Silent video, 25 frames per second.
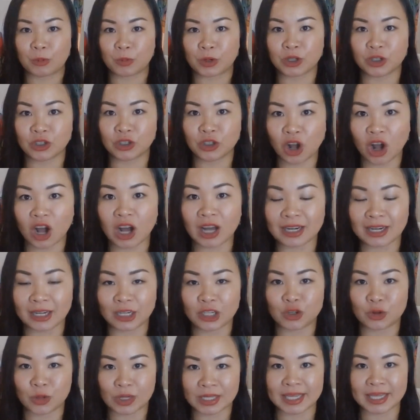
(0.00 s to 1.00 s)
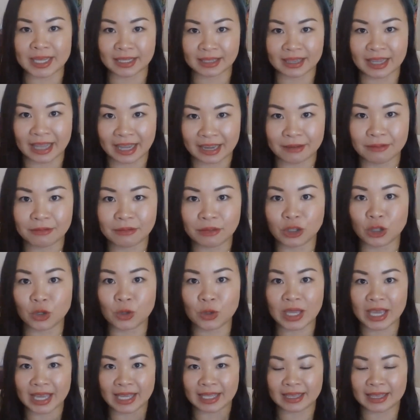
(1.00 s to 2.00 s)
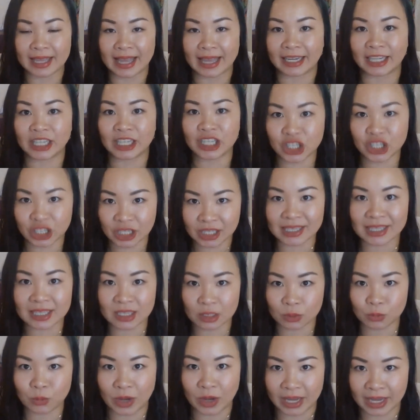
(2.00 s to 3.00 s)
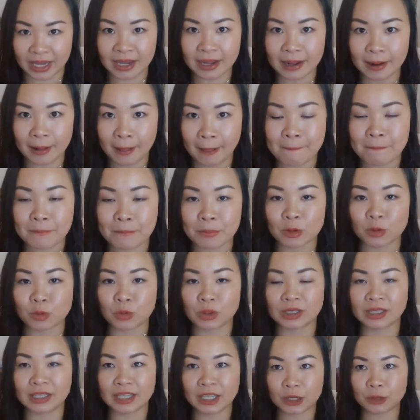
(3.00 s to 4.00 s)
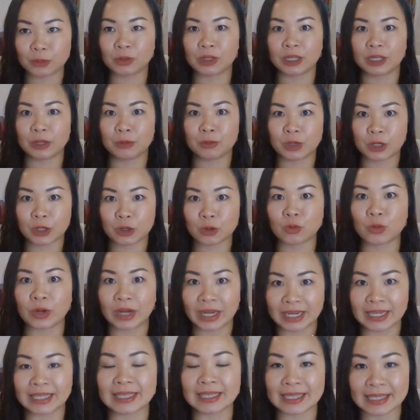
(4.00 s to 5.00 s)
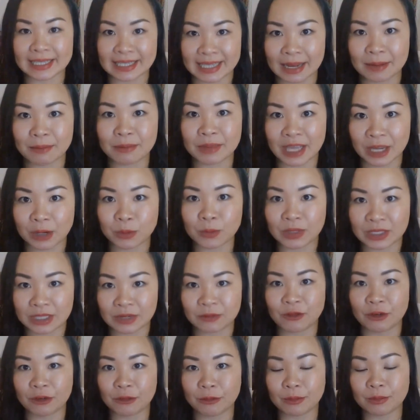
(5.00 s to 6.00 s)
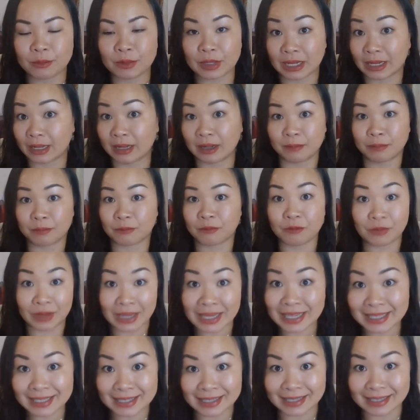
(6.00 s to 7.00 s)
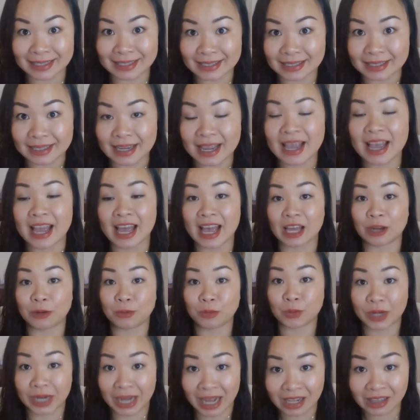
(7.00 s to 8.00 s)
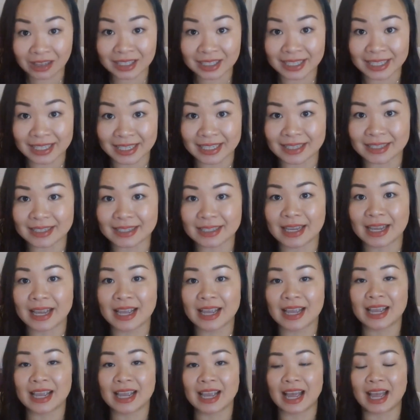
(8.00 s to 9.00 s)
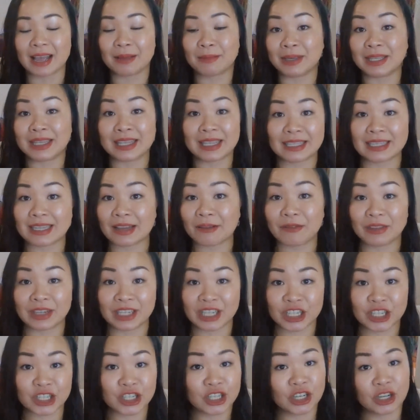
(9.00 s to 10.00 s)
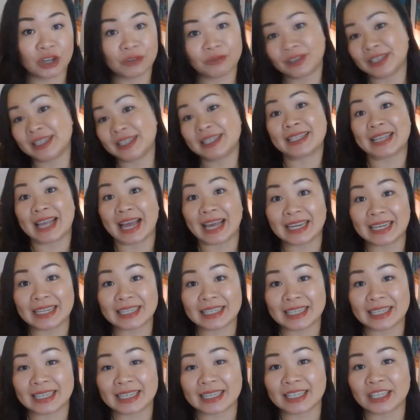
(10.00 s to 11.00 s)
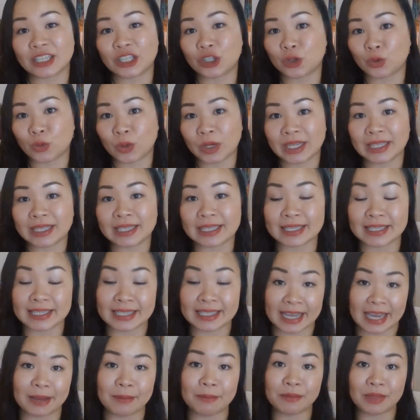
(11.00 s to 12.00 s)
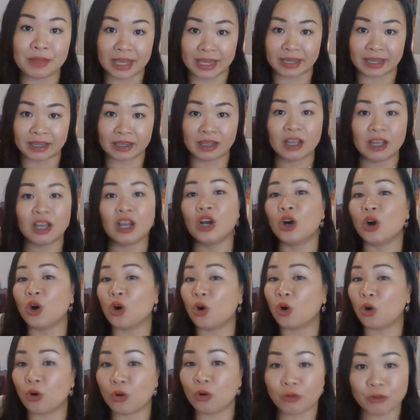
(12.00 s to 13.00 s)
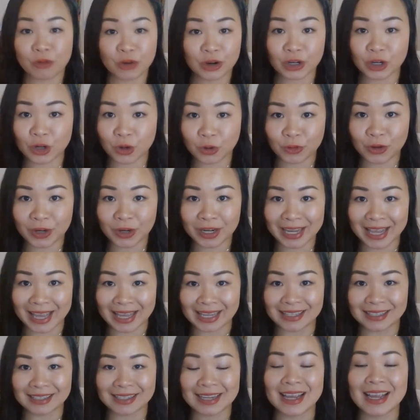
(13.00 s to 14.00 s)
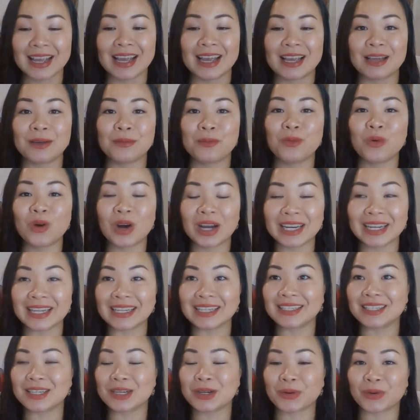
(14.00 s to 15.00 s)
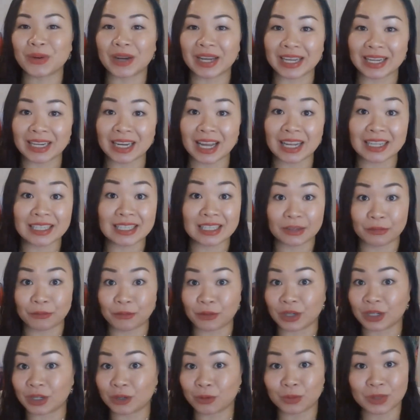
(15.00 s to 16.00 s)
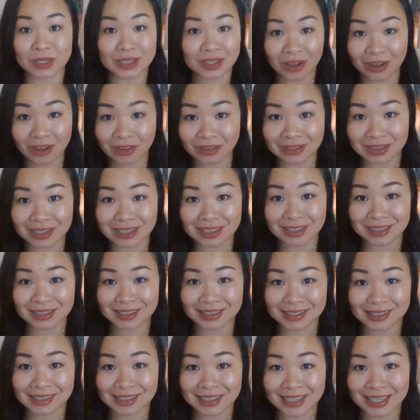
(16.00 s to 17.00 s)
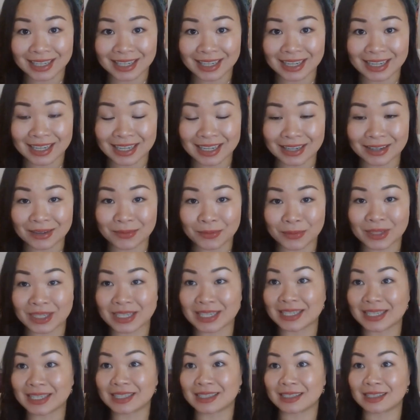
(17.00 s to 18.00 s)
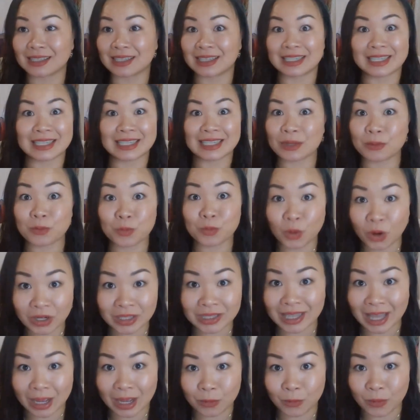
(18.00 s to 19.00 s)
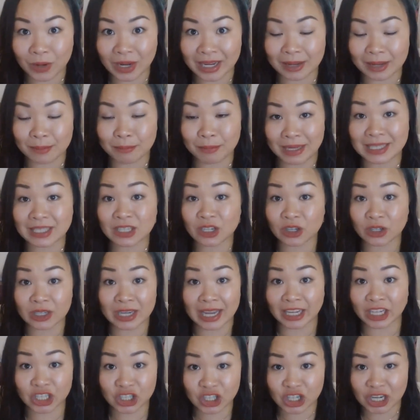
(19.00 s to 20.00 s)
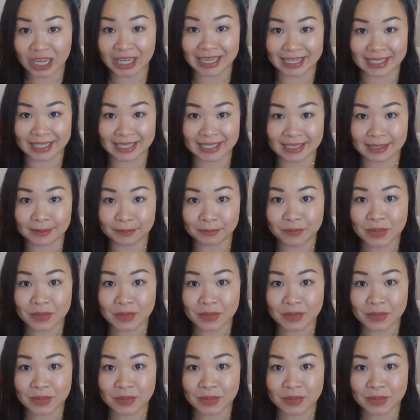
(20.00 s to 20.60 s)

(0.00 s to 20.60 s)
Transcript: we're not addressing life, looking at energy in this way, we're literally recreating the same thing with different faces and realities. I mean, the definition of insanity is doing the same thing over and over again and wanting to create a different result. We just doesn't work that way based on energetics.